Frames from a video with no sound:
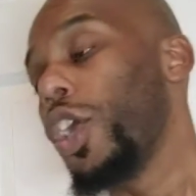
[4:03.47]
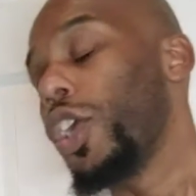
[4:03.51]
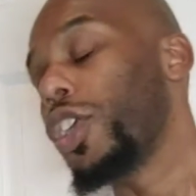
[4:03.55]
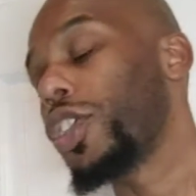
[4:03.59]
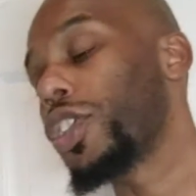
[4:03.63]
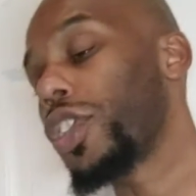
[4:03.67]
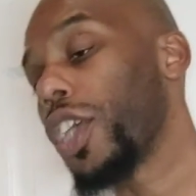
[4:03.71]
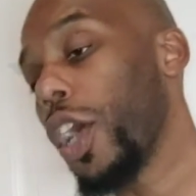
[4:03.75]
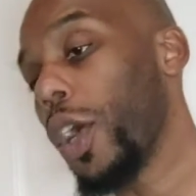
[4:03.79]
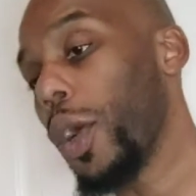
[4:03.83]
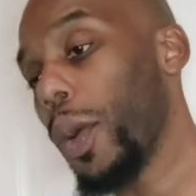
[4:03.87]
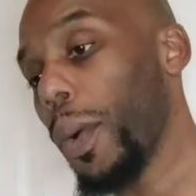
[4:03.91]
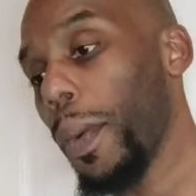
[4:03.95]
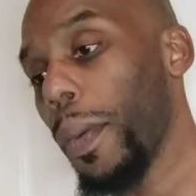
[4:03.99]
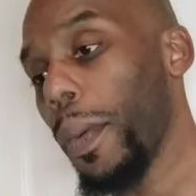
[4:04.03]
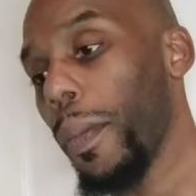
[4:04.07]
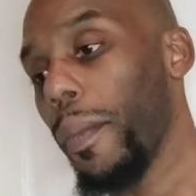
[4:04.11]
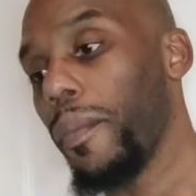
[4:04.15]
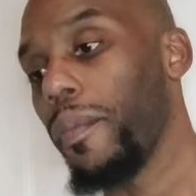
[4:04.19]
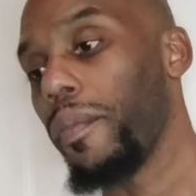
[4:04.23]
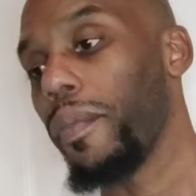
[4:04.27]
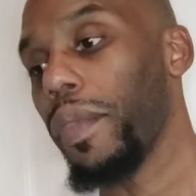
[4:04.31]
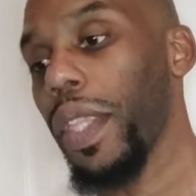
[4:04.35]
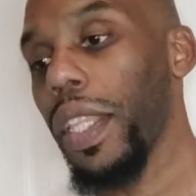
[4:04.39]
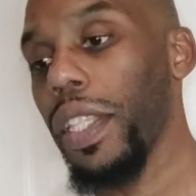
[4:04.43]
So,
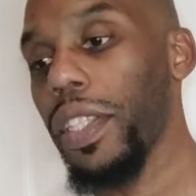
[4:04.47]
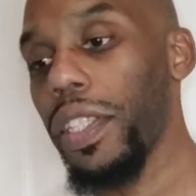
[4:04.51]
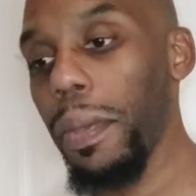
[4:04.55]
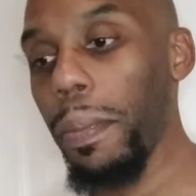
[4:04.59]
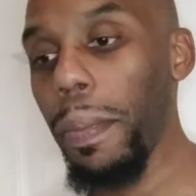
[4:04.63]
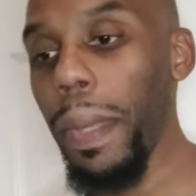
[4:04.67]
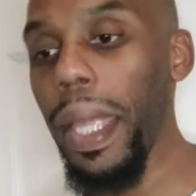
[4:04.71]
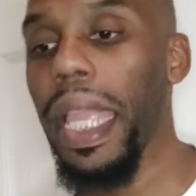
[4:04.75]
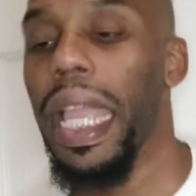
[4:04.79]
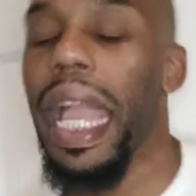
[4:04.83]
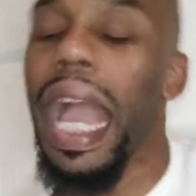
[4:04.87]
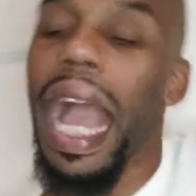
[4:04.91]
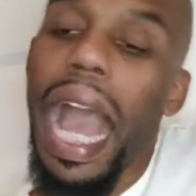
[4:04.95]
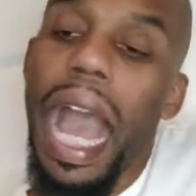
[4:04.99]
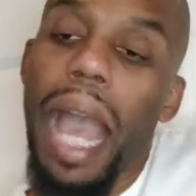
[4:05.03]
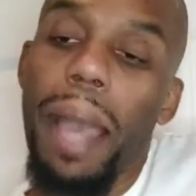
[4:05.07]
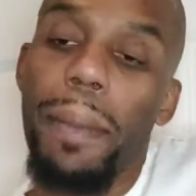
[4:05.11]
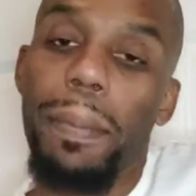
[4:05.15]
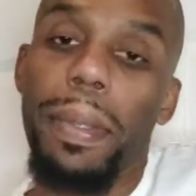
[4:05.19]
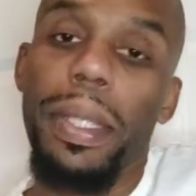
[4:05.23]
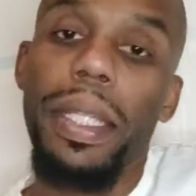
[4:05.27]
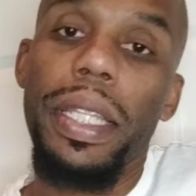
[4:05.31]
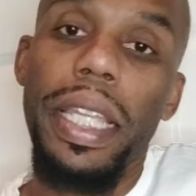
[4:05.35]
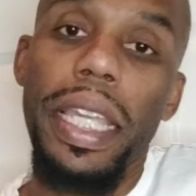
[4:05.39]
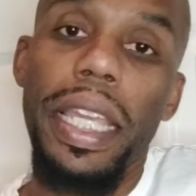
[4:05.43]
to me, I
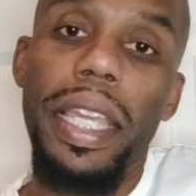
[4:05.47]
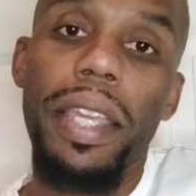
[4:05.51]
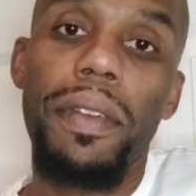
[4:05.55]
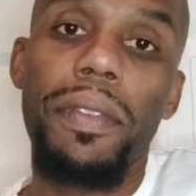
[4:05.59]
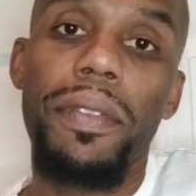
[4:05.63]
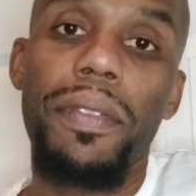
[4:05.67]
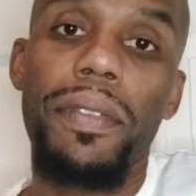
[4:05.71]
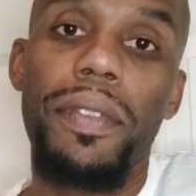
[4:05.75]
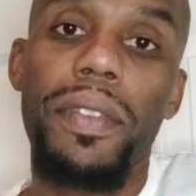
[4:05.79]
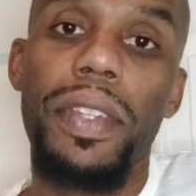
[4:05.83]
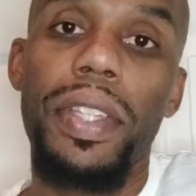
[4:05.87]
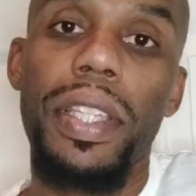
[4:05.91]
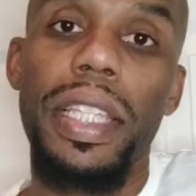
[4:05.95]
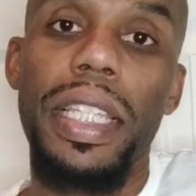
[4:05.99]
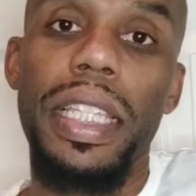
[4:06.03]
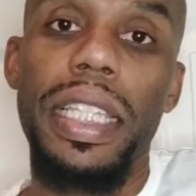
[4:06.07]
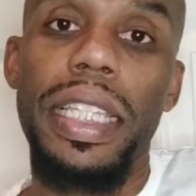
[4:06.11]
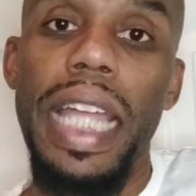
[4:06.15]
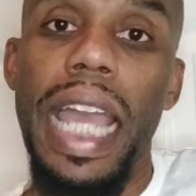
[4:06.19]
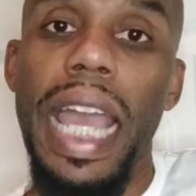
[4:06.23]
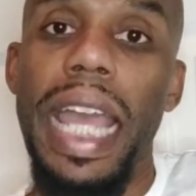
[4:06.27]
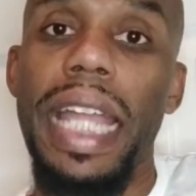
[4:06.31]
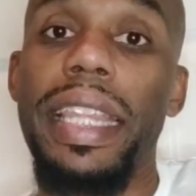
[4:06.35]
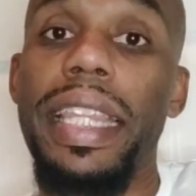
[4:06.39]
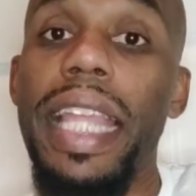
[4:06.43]
believe
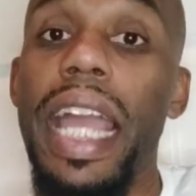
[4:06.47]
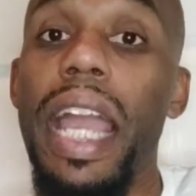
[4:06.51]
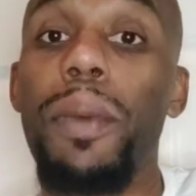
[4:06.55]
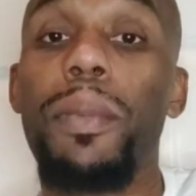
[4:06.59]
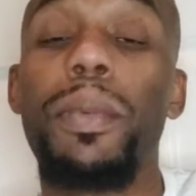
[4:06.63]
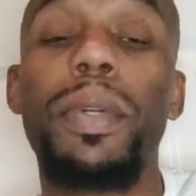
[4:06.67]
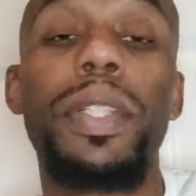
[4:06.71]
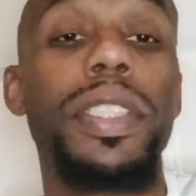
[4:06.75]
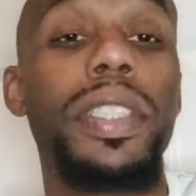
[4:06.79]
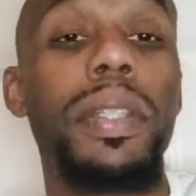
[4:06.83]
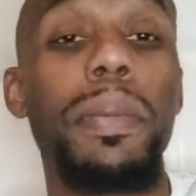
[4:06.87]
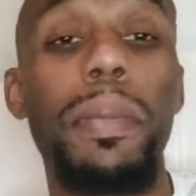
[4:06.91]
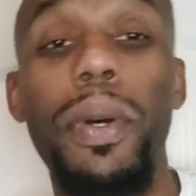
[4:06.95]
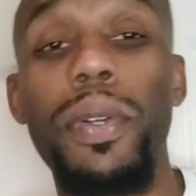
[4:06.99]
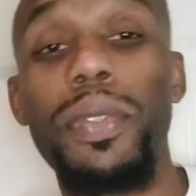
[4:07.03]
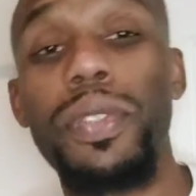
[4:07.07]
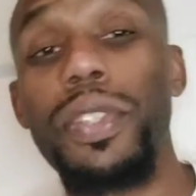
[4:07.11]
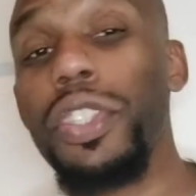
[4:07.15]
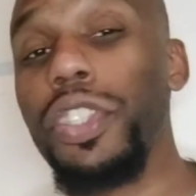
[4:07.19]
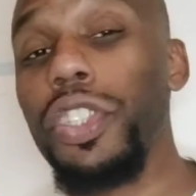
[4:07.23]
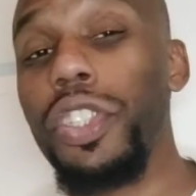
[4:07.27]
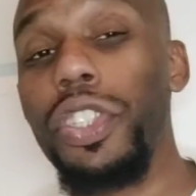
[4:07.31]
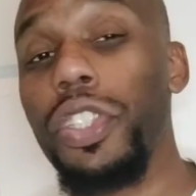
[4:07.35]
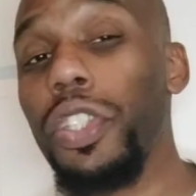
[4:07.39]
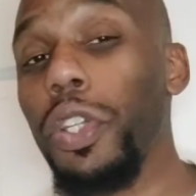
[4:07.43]
that was the most
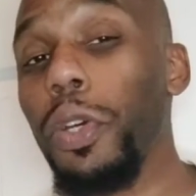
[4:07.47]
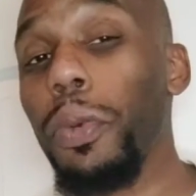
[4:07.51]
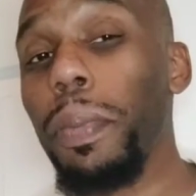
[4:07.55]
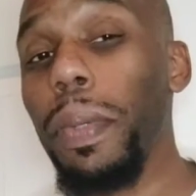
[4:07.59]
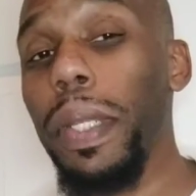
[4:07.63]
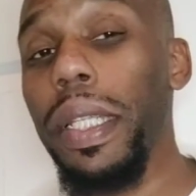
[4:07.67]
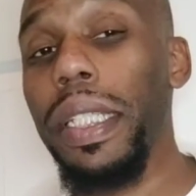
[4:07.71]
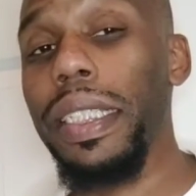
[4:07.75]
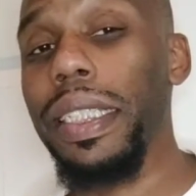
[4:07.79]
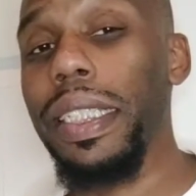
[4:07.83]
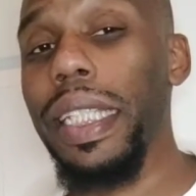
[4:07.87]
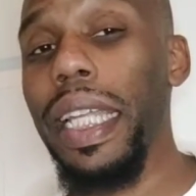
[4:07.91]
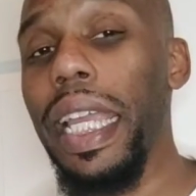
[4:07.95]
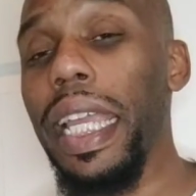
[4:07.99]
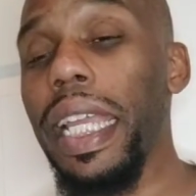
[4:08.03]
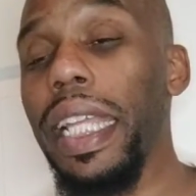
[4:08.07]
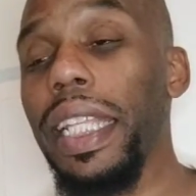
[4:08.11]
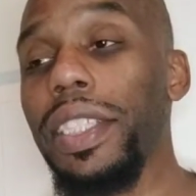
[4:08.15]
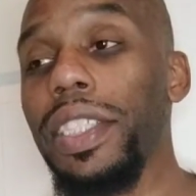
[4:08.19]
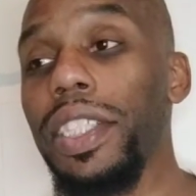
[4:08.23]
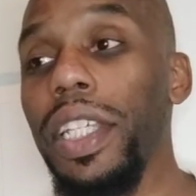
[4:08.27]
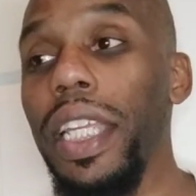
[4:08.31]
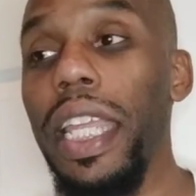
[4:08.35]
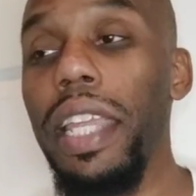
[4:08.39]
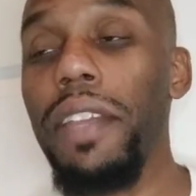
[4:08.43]
stupidest
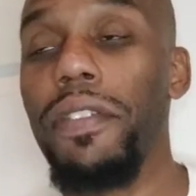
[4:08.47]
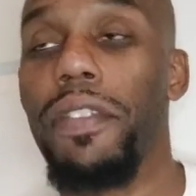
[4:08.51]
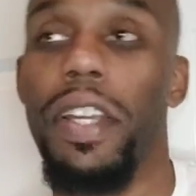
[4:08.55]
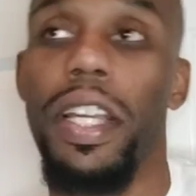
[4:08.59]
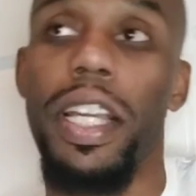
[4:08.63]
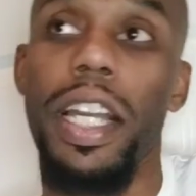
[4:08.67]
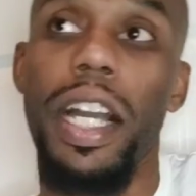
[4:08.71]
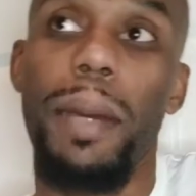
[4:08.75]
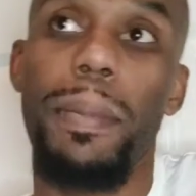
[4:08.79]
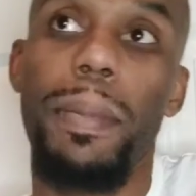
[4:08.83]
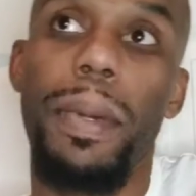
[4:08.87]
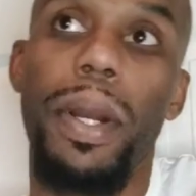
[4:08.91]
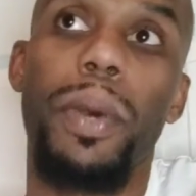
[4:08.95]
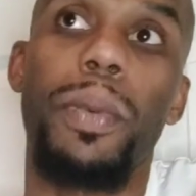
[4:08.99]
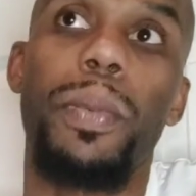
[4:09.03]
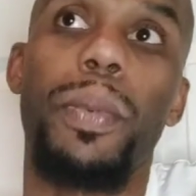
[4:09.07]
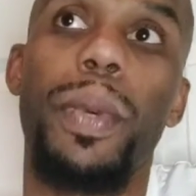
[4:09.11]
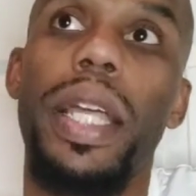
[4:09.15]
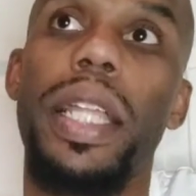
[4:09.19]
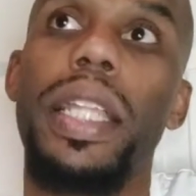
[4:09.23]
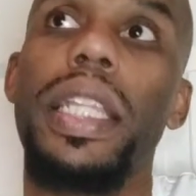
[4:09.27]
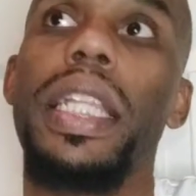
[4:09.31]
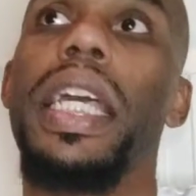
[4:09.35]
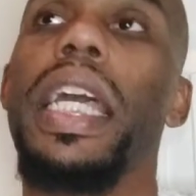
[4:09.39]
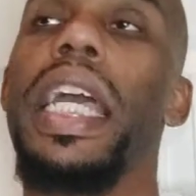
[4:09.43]
thing to even come up
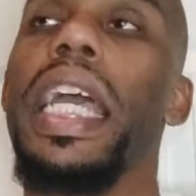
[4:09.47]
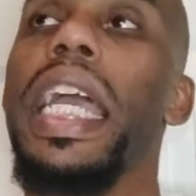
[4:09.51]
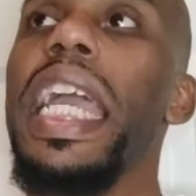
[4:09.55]
with,